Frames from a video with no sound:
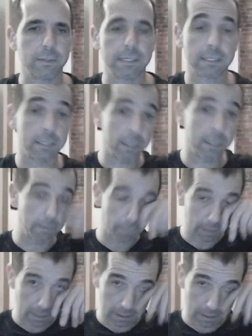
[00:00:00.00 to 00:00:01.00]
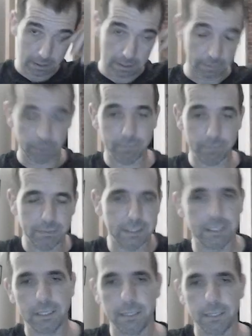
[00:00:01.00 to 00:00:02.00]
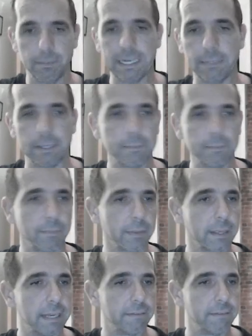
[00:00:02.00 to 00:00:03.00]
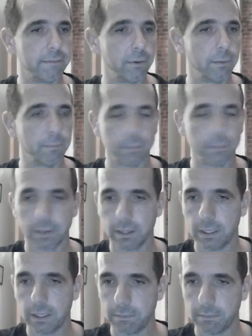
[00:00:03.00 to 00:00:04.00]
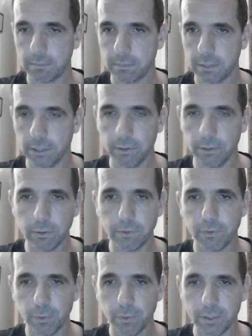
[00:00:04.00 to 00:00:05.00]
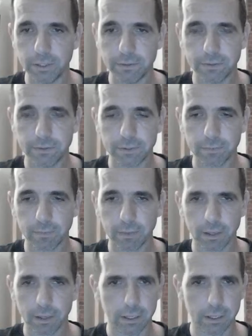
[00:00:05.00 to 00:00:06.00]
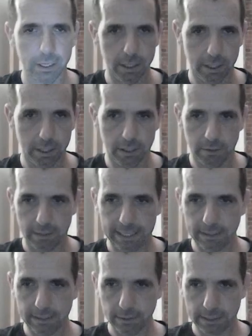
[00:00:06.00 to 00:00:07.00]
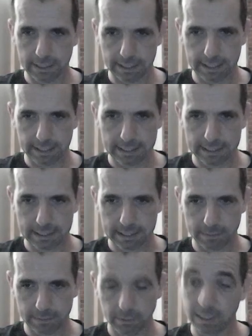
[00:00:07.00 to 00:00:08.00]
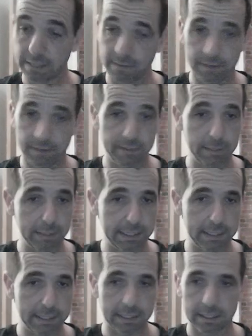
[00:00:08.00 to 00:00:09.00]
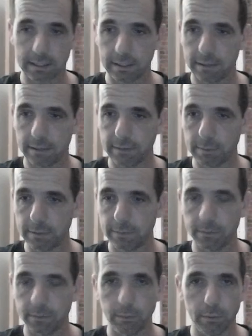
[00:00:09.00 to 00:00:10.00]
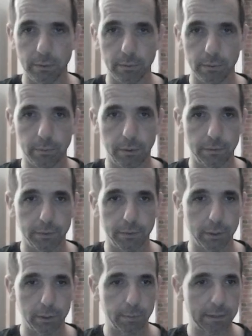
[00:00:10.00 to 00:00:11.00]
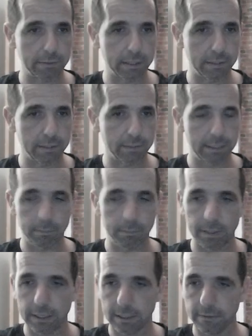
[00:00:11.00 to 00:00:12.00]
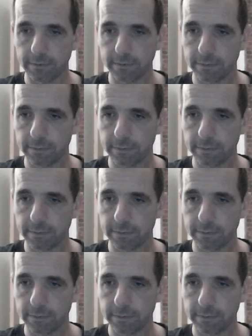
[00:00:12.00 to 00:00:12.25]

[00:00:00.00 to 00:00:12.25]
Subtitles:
I don't know. I mean, but anyway, f4. An awful move. Right, how long is that? That's that's 50 minutes. So I think we've waffled on about reserve tempi enough.